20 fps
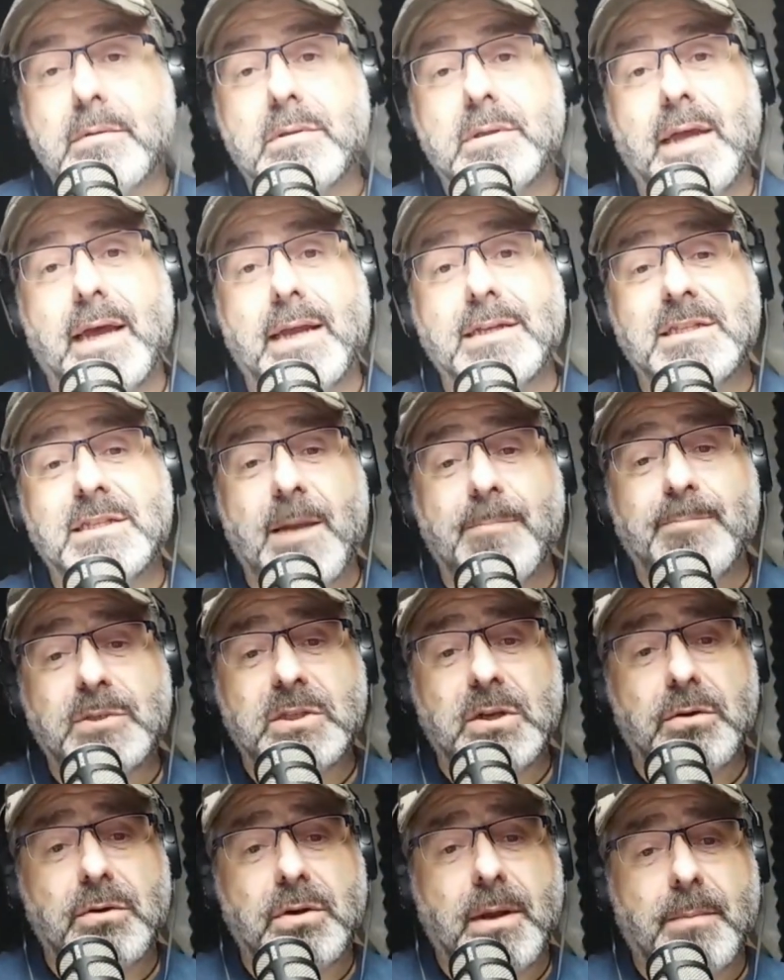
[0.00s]
That is
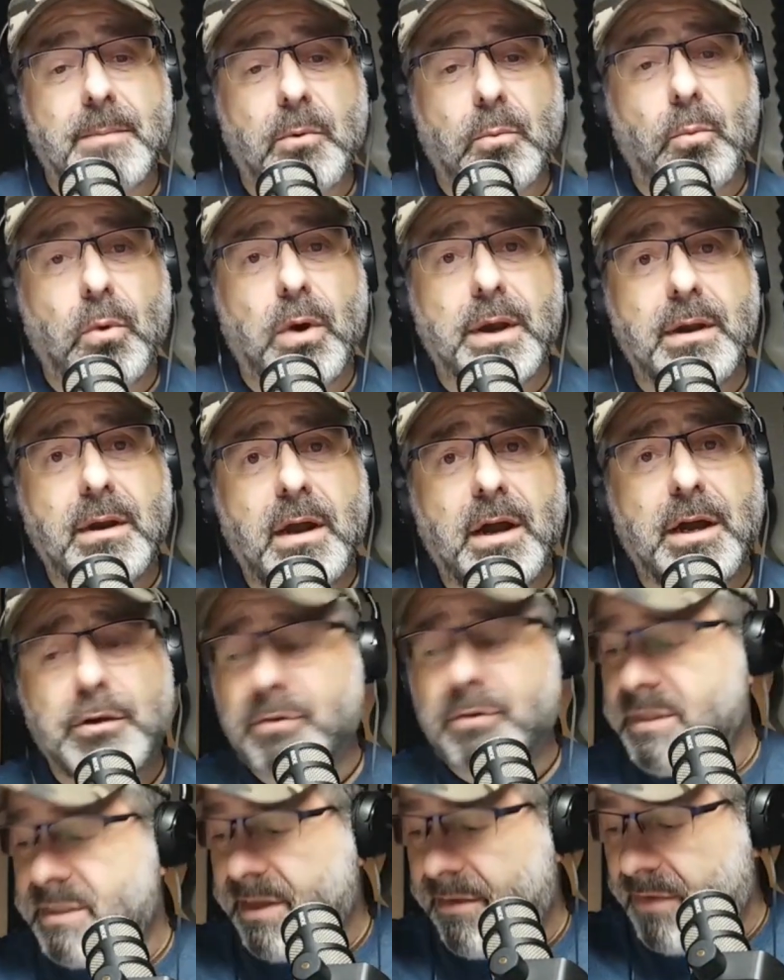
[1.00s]
episode number
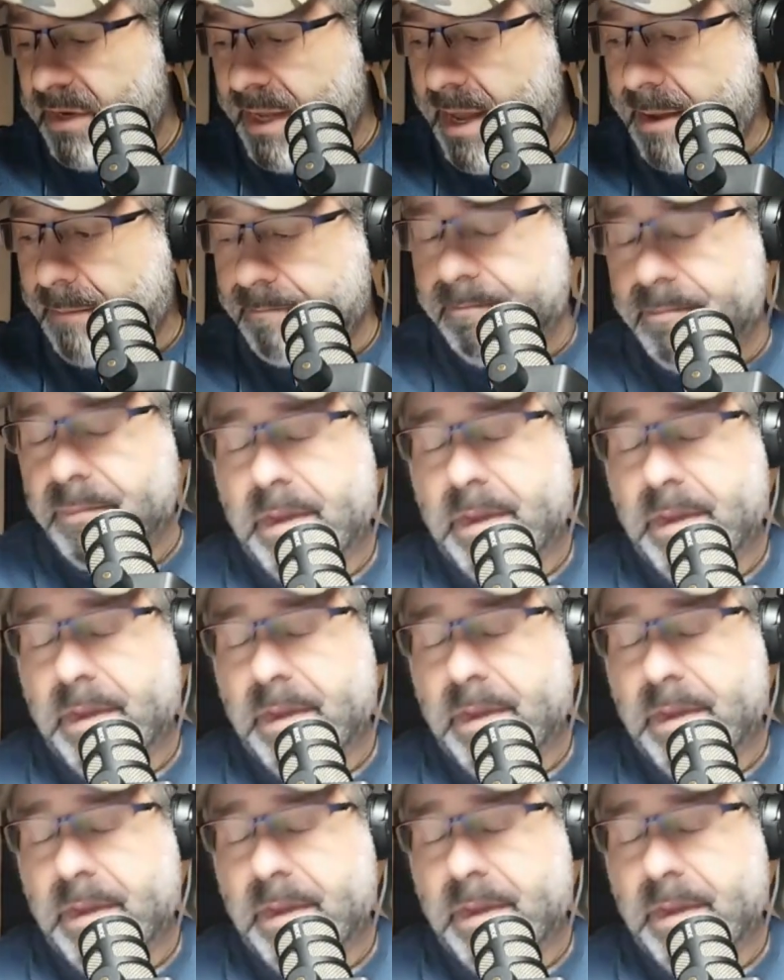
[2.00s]
178.